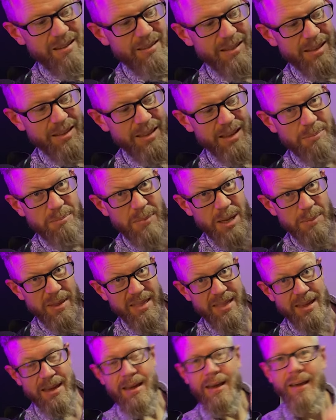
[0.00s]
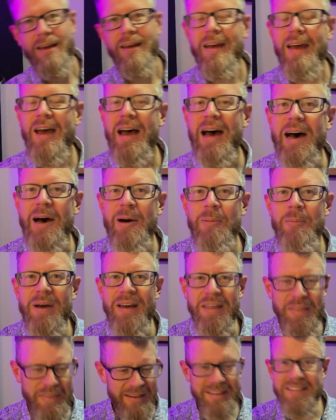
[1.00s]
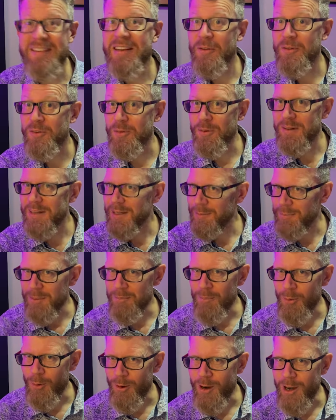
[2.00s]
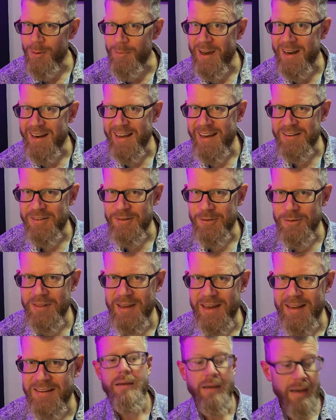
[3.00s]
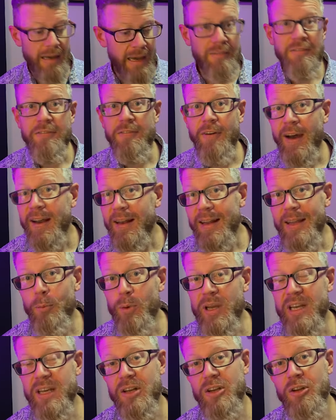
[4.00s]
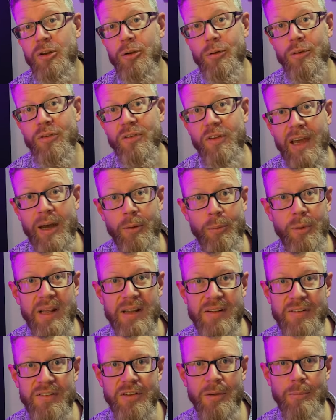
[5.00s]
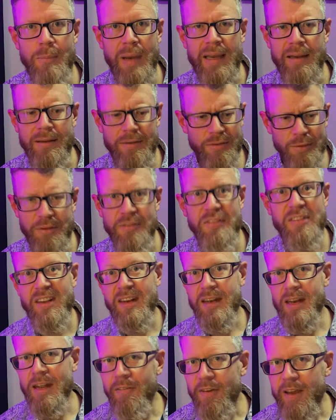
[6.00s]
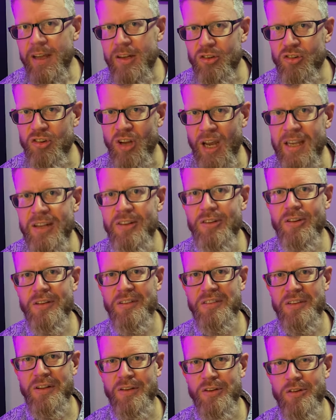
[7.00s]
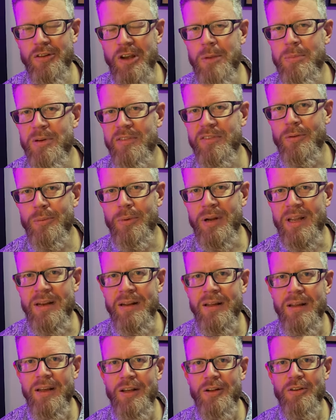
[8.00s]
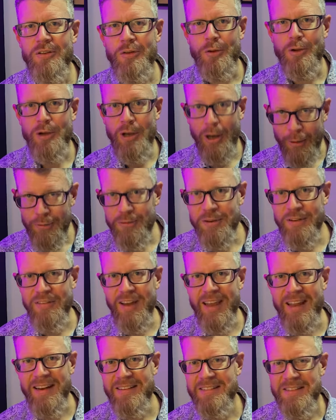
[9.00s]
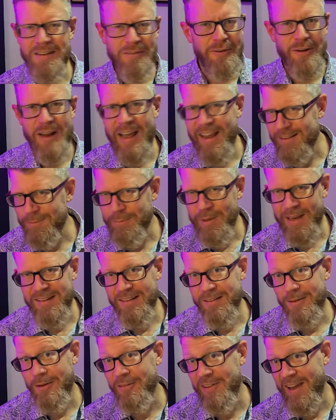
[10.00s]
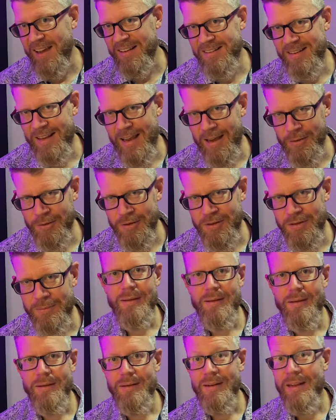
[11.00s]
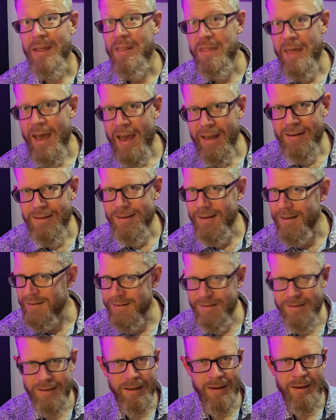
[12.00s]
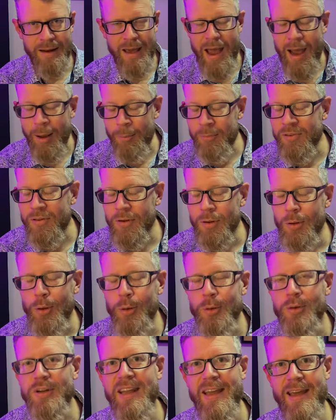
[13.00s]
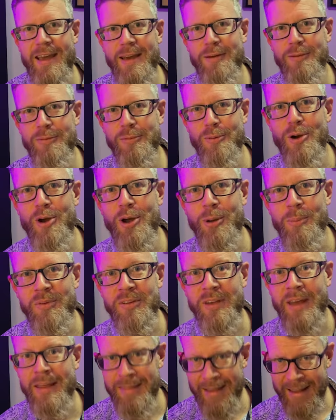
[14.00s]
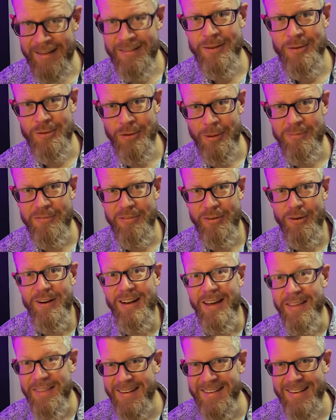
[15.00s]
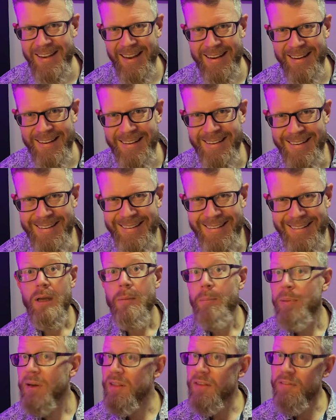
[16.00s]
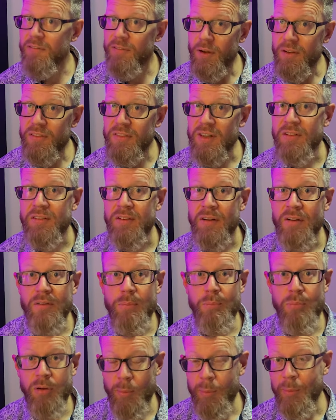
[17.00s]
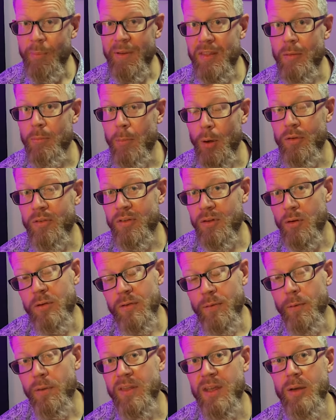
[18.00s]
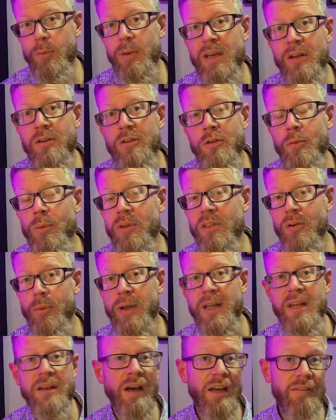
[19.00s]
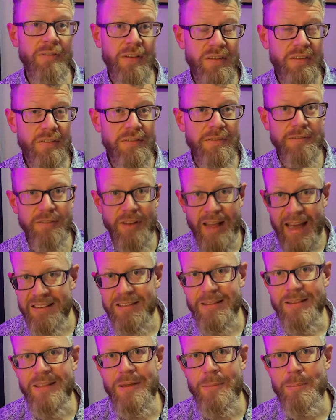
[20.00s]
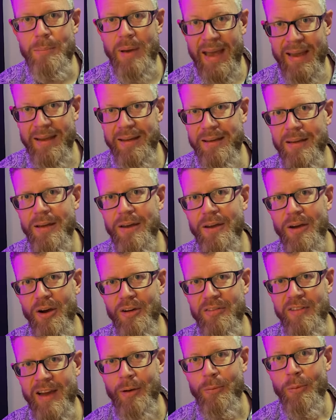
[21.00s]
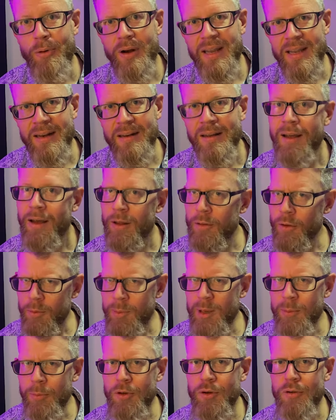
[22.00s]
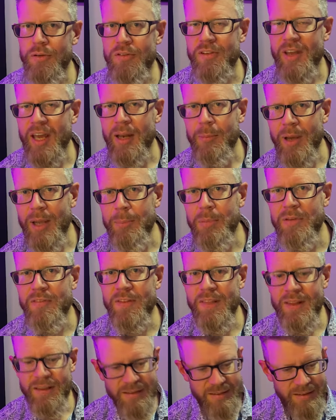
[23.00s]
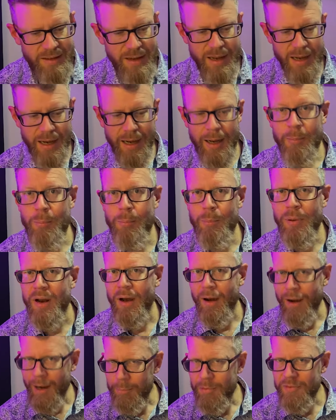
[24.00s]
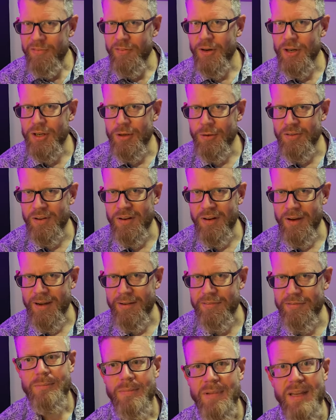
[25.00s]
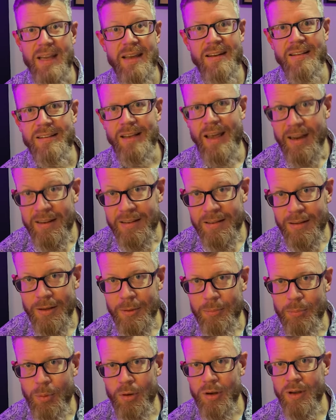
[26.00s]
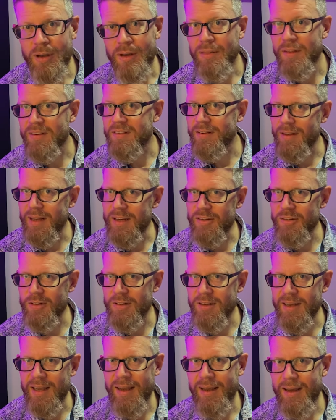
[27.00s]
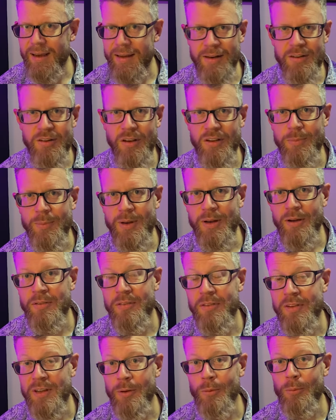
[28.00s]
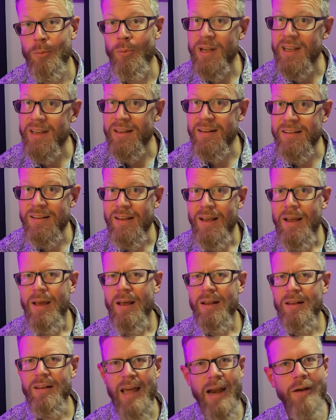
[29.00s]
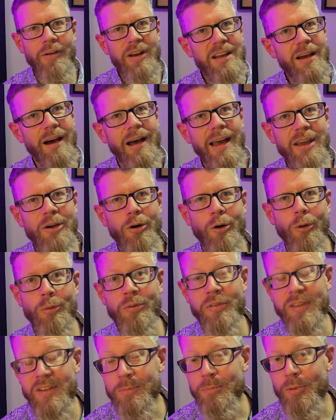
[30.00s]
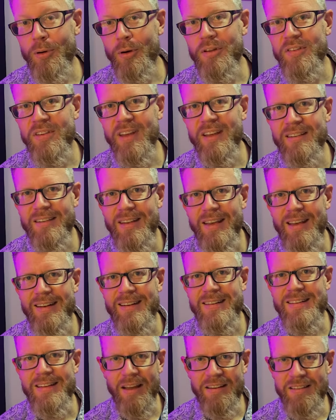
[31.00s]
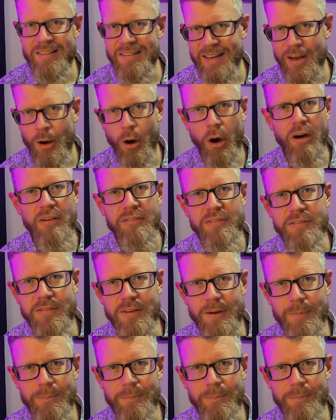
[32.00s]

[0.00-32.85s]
I think, maybe there, that tells you a little bit more about how to do that. And finally, we can use our reeds to make sort of significant changes to the shape of the reed to cultivate different aspects of our sound. Now, that is an absolute can of worms, and that's a job for another day. But in the first instance, probably the most useful thing we can do with a reed knife is to flatten the back of our reed. A lot of people use sandpaper for this, but I prefer to use a knife. In his excellent book, The Selection, Care, and Adjustment of Single Reeds, Larry Guy calls this process dusting off.